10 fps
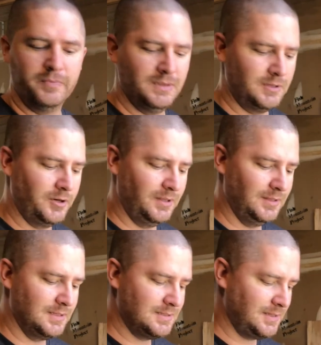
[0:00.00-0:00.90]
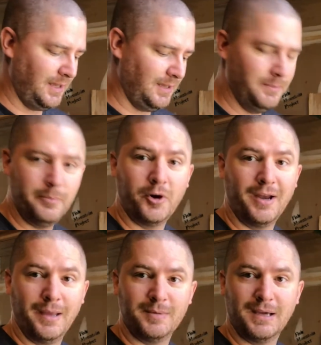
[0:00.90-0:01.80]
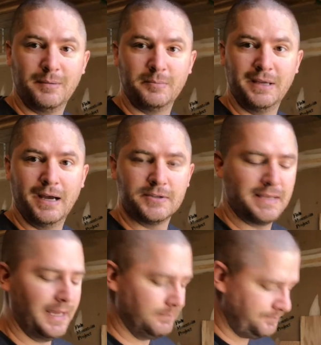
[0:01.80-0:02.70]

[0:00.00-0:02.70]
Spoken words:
during this prime time to be outside.